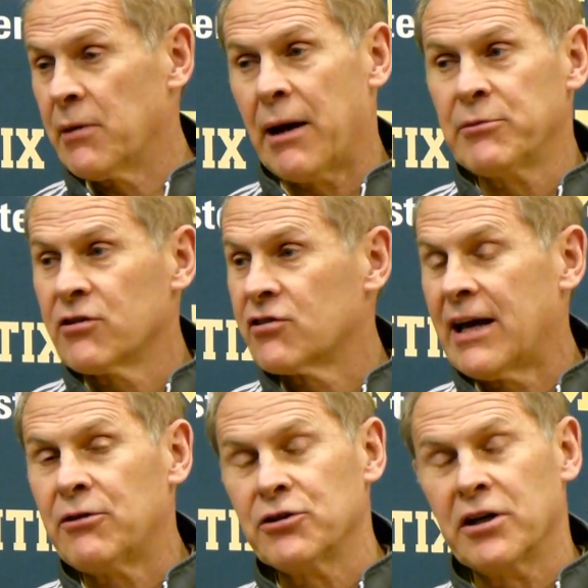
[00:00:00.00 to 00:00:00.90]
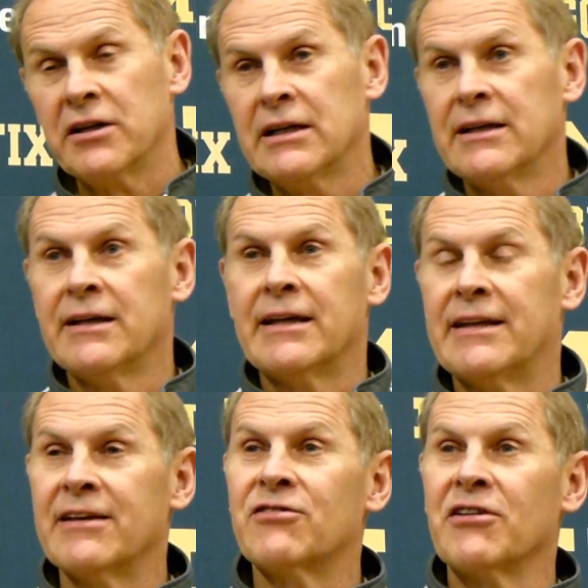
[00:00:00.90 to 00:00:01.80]
I'm just telling you,
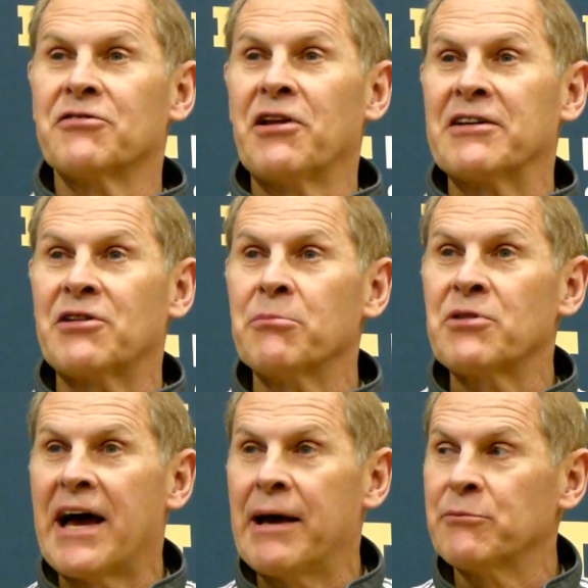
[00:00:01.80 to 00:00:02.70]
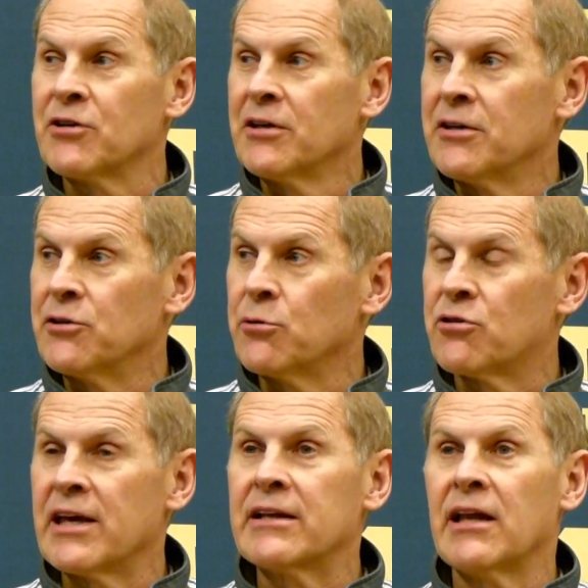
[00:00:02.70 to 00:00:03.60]
this is like sometimes you
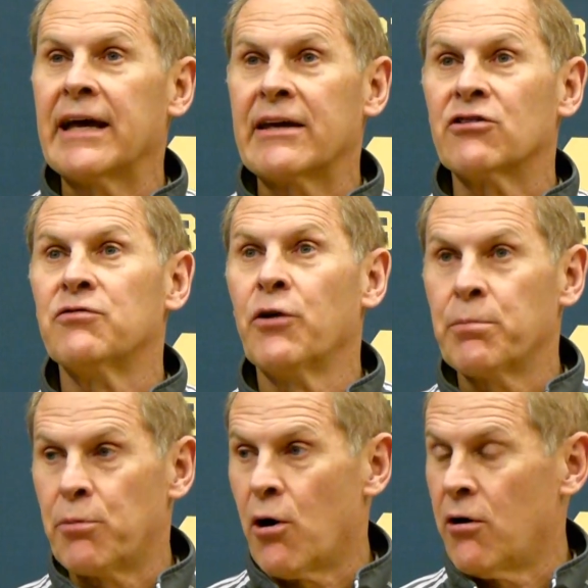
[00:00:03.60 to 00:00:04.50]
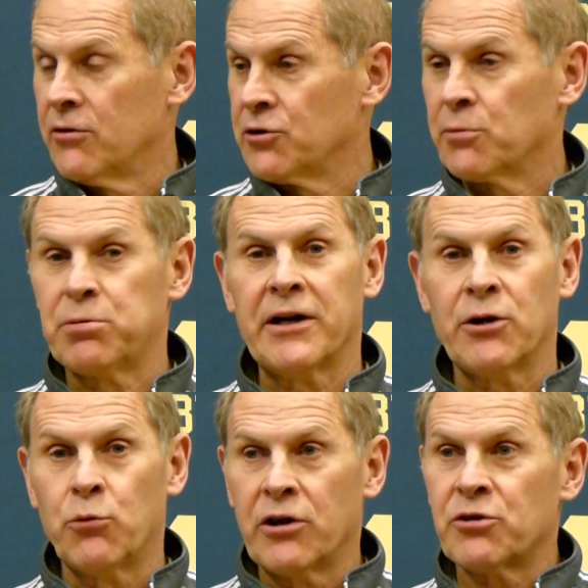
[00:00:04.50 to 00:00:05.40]
think like it's football, and you're playing
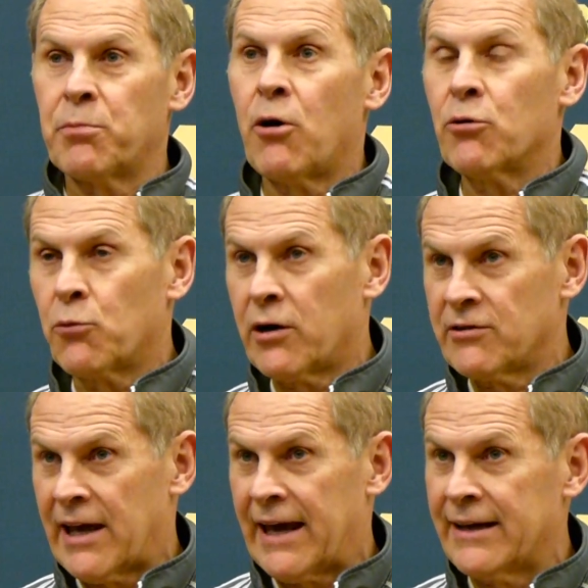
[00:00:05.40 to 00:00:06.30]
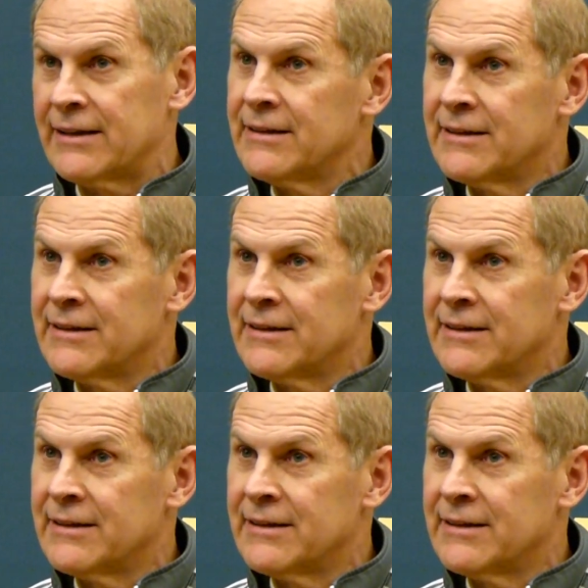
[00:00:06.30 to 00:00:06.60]
a wishbone one day,